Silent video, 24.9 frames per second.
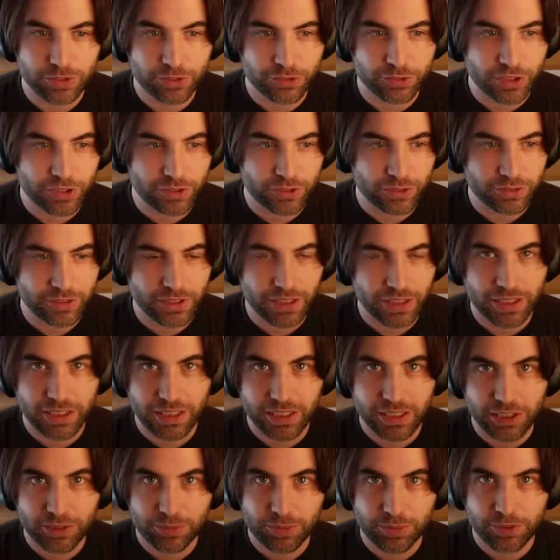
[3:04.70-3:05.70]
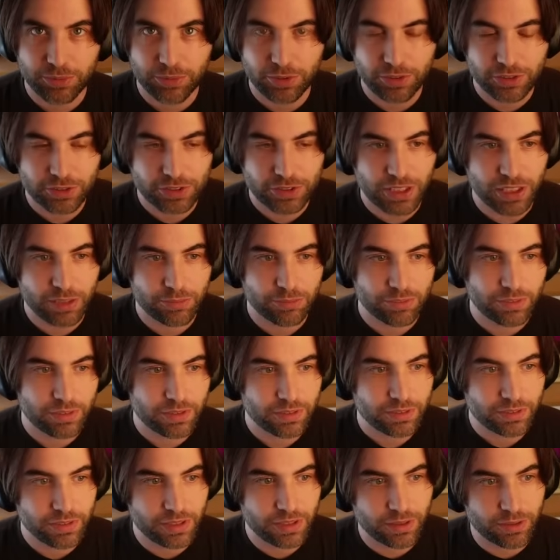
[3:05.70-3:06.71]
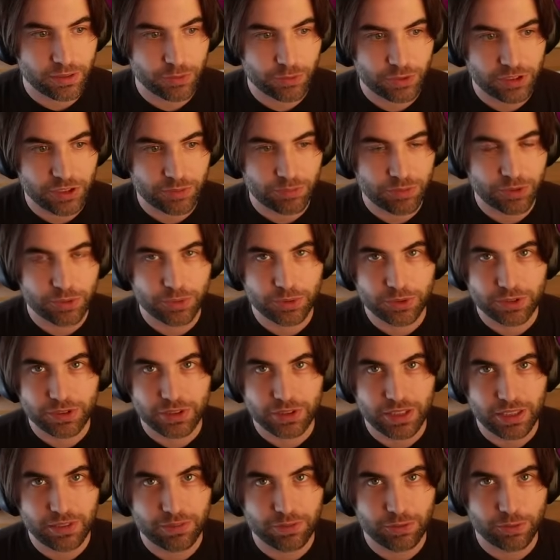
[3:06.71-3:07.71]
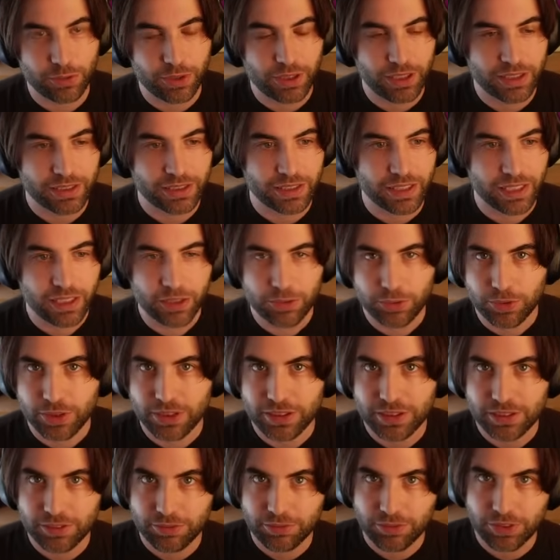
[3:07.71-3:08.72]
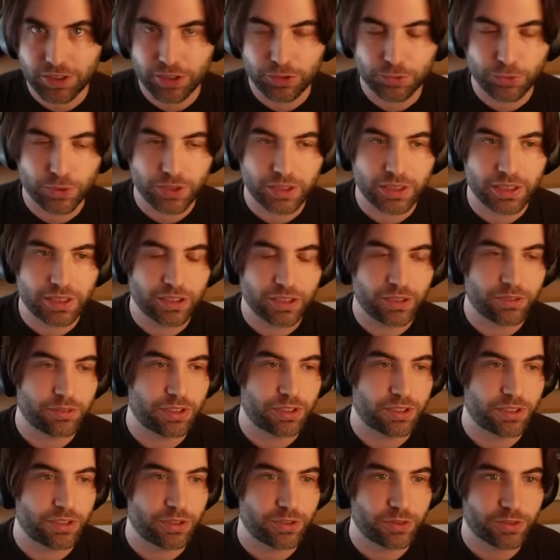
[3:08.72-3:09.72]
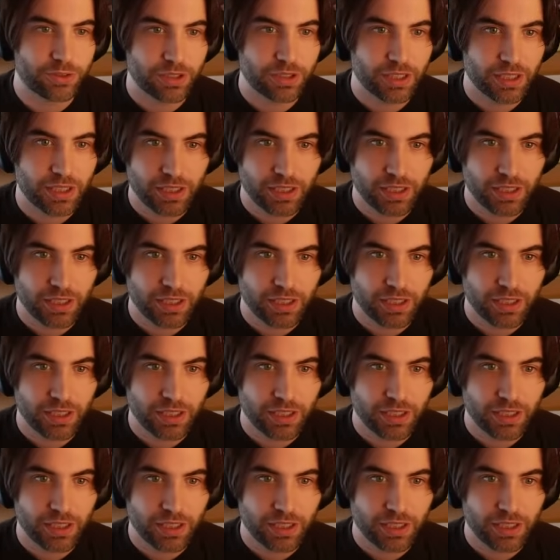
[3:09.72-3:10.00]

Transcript: to take a little bit more time. With the previous dev one, I went very quickly over those,